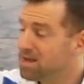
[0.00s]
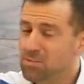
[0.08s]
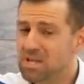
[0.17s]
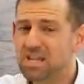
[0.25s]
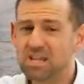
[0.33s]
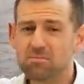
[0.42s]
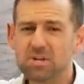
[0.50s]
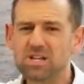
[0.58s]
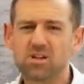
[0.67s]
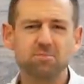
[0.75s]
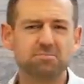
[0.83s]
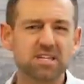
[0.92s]
I mean, it might
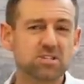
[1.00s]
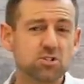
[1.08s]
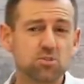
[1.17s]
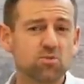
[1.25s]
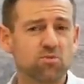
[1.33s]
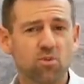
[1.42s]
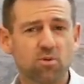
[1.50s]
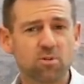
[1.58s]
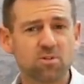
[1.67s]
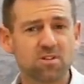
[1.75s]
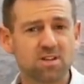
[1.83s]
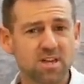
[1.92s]
not be too
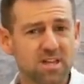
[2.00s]
formal.